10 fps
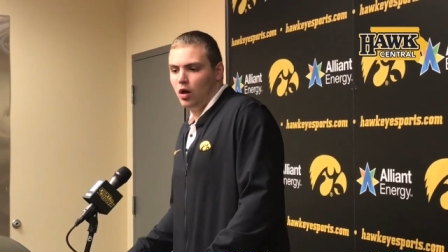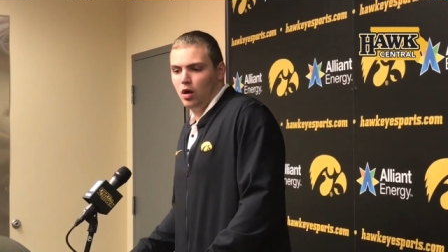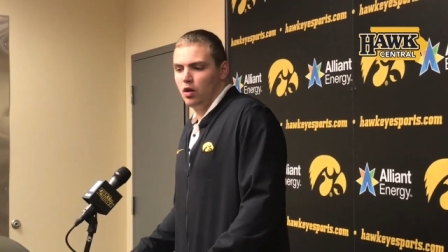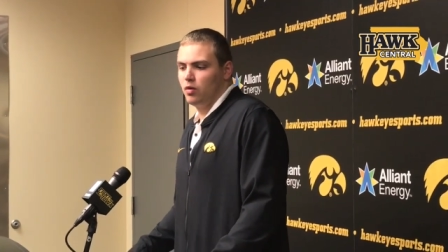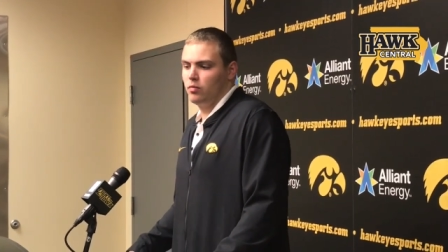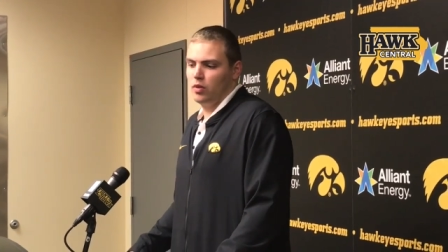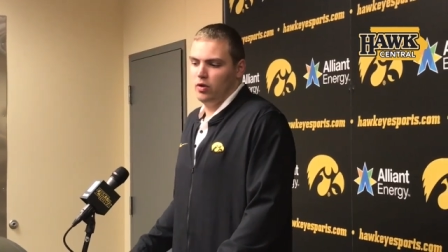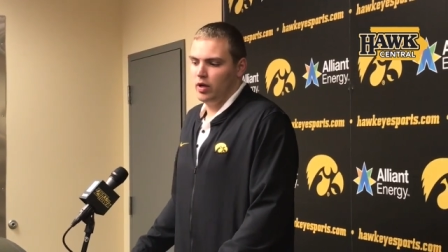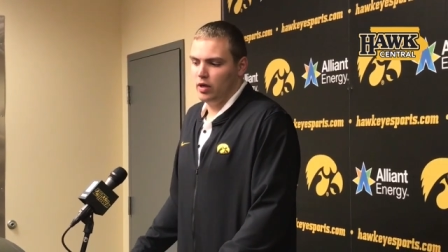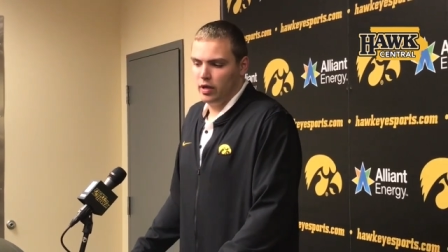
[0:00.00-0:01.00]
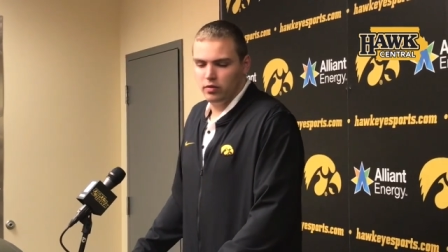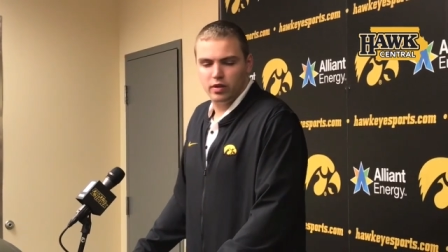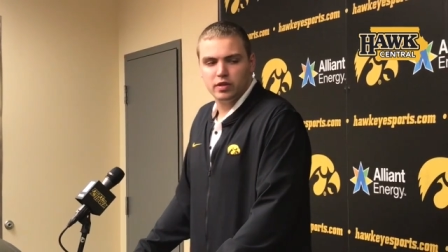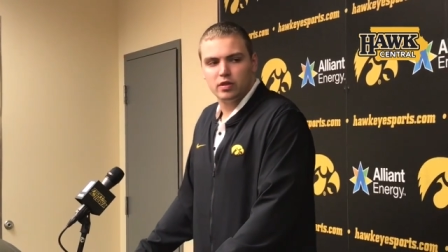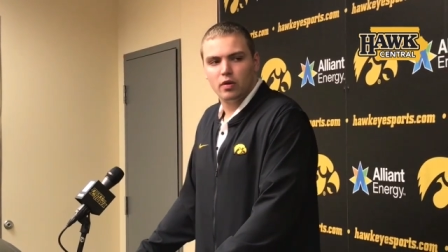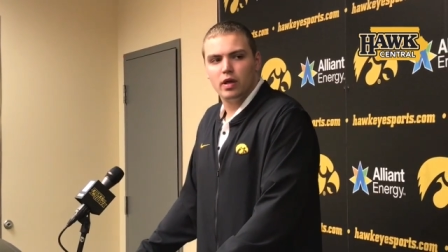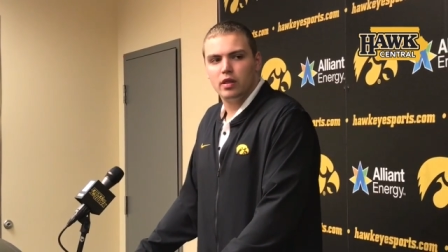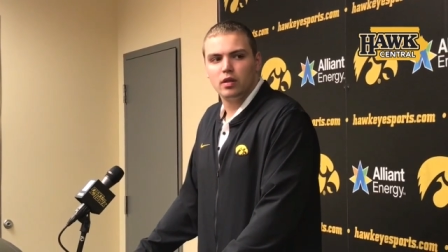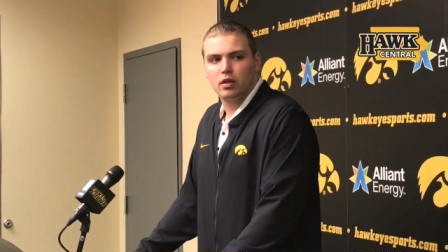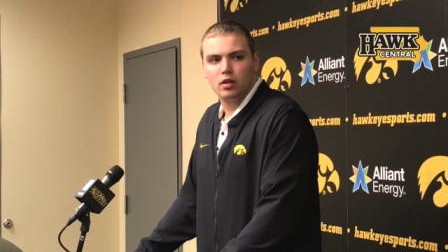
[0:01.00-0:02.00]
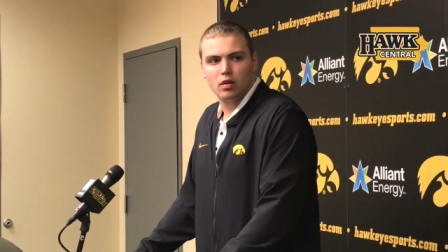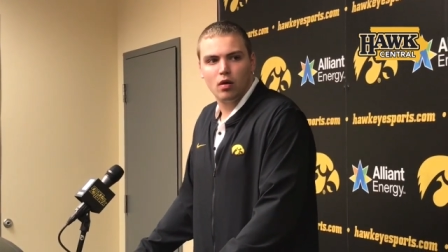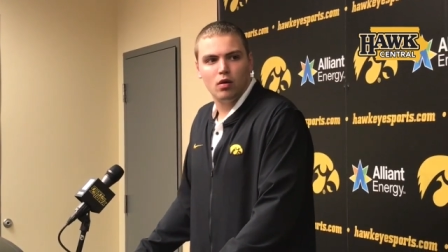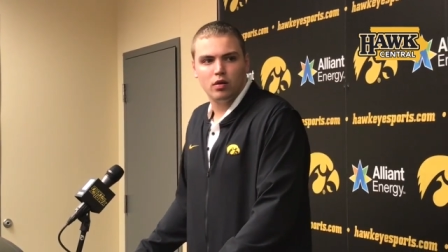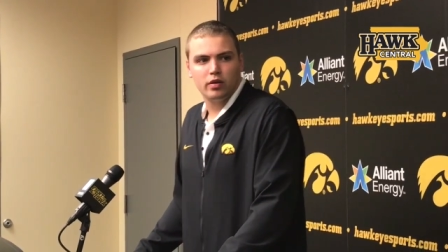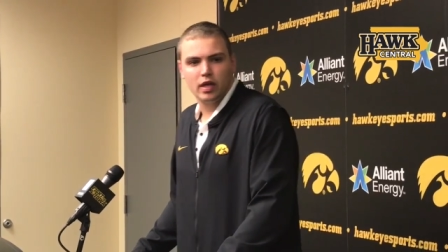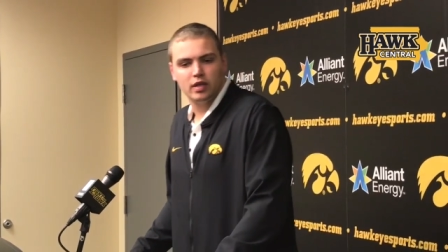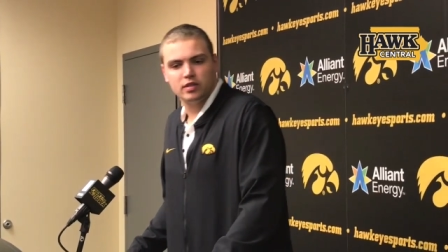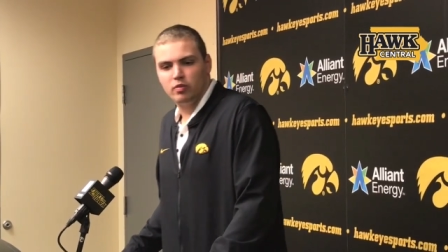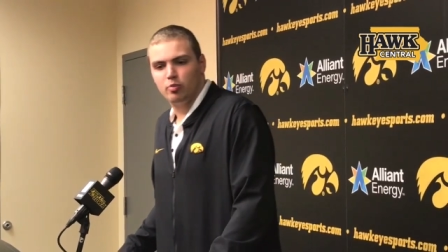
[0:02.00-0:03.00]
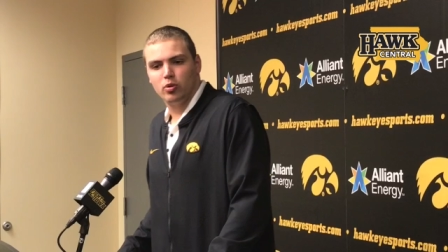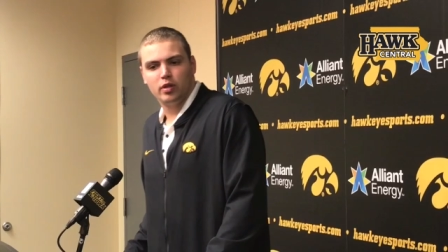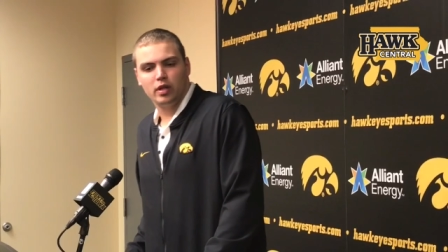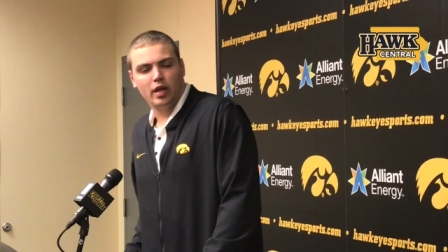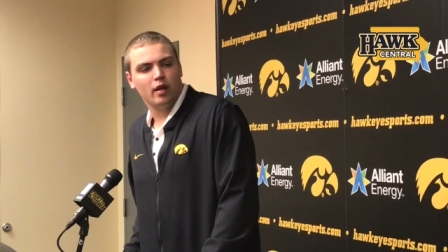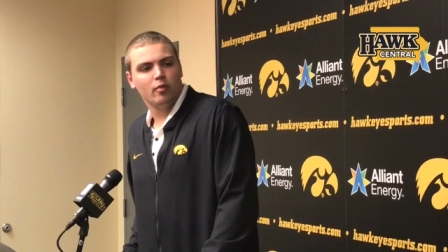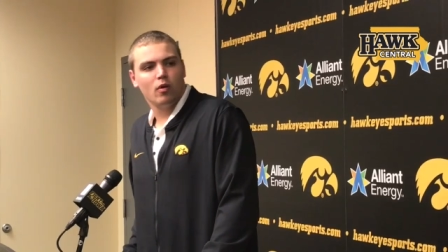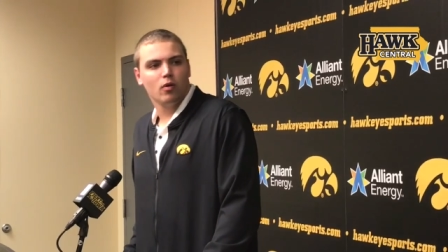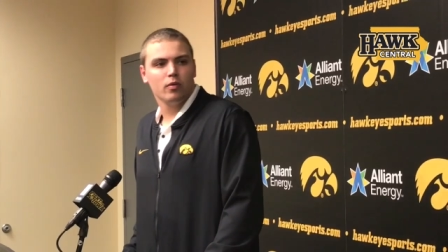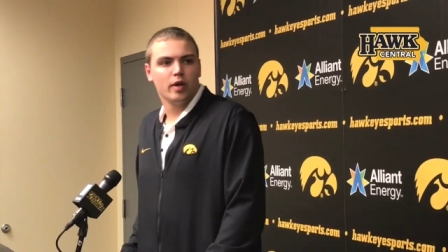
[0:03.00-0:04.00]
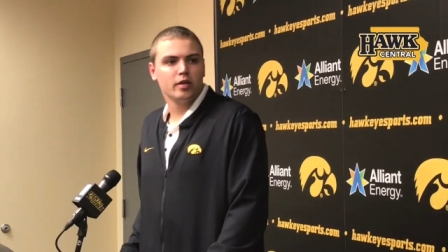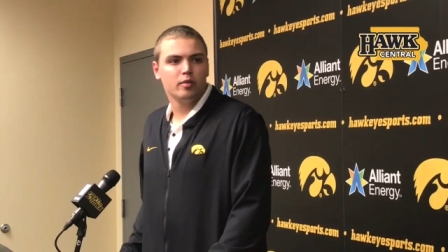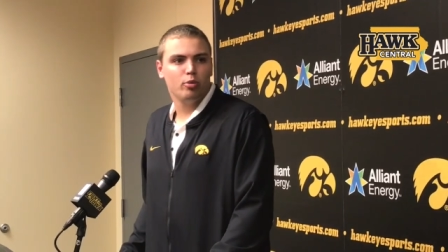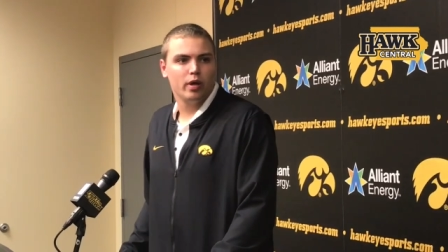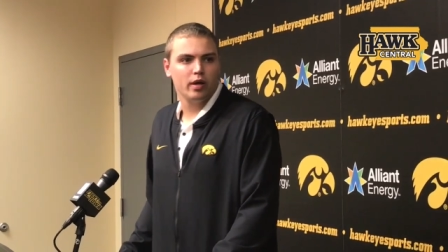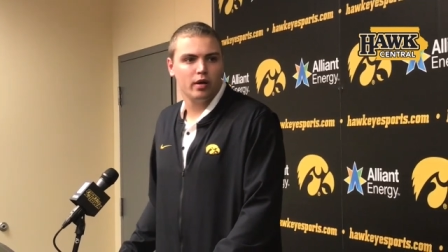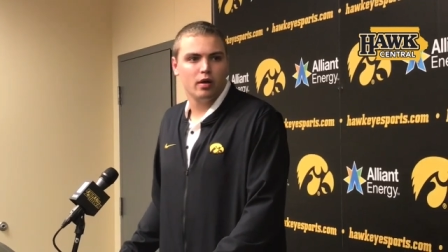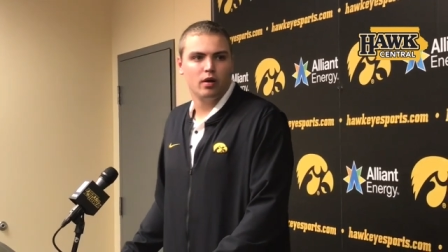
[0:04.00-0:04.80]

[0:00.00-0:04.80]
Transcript: out? Um, you know, I, I don't think so. I think all of the guys that we put in the game are, are ready to play.